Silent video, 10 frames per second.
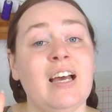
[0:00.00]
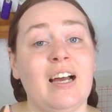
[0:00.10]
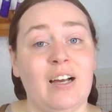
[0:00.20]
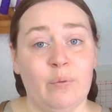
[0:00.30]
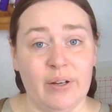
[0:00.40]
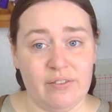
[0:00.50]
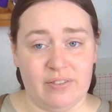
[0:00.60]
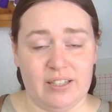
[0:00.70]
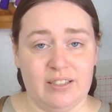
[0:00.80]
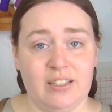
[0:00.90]

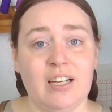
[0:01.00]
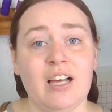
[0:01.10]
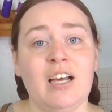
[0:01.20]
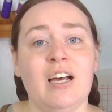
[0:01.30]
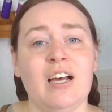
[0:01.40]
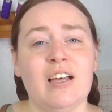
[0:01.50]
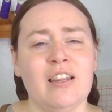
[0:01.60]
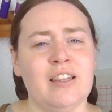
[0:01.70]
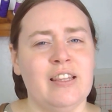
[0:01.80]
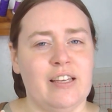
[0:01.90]
However,
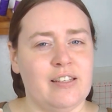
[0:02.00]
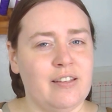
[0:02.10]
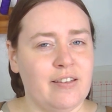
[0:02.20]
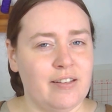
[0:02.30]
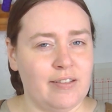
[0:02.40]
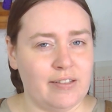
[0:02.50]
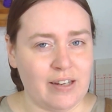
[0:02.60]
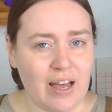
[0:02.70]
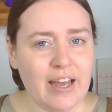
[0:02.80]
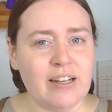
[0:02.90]
the
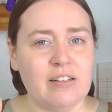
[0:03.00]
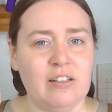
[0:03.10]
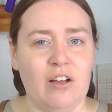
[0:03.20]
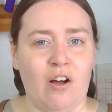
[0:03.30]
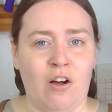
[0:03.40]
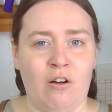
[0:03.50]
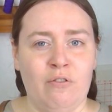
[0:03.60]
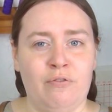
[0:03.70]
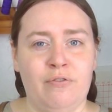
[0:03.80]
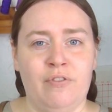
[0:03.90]
style
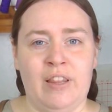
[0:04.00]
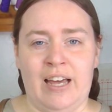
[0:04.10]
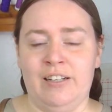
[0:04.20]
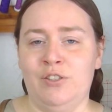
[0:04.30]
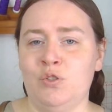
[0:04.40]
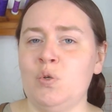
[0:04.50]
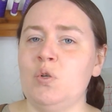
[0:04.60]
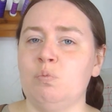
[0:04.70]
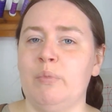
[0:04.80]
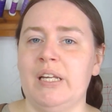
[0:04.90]
of that
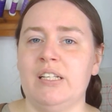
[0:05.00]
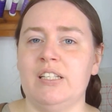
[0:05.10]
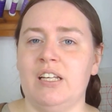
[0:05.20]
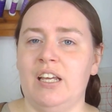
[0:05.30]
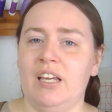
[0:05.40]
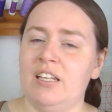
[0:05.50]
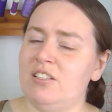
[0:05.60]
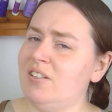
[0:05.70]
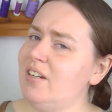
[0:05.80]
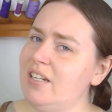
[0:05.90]
adornment
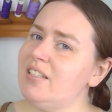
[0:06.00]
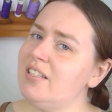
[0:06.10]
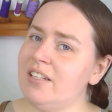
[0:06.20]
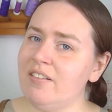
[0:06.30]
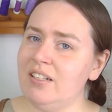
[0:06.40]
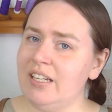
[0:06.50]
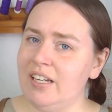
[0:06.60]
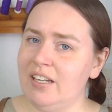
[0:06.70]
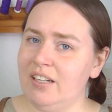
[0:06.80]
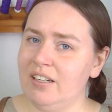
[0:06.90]
is not
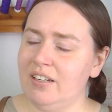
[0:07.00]
necessarily